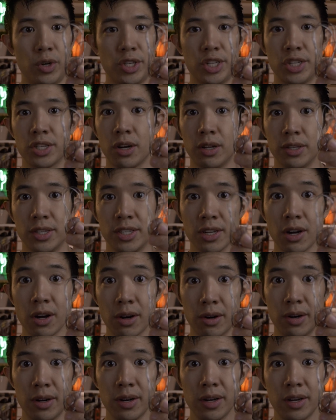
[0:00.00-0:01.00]
which is called
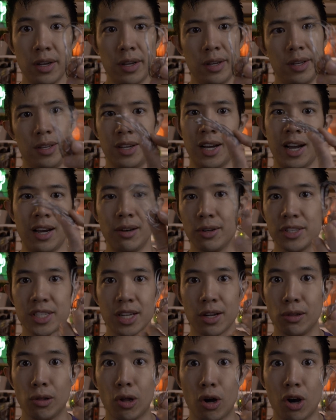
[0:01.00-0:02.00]
solder, kind of looks
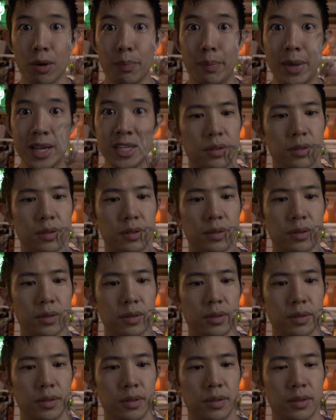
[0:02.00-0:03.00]
like a long messed up
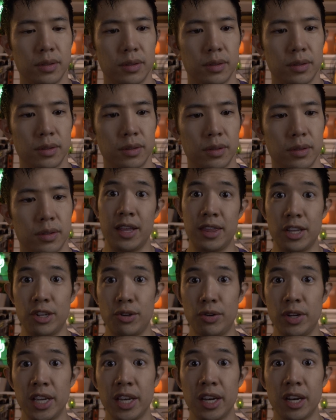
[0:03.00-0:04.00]
paper clip, and then
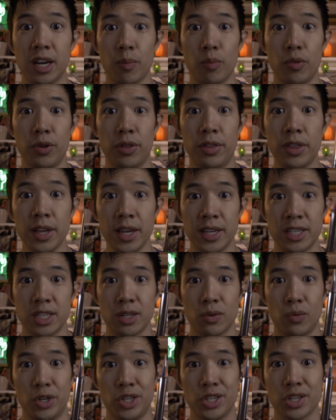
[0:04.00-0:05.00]
you heat it up with
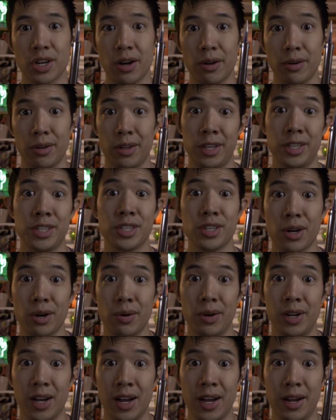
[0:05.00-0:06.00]
this, which is called a
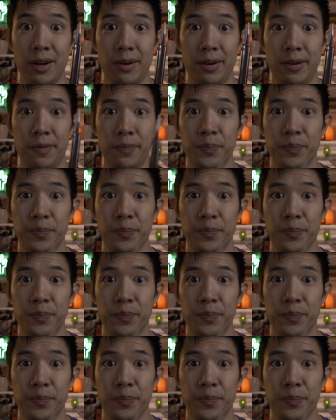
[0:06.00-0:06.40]
soldering iron.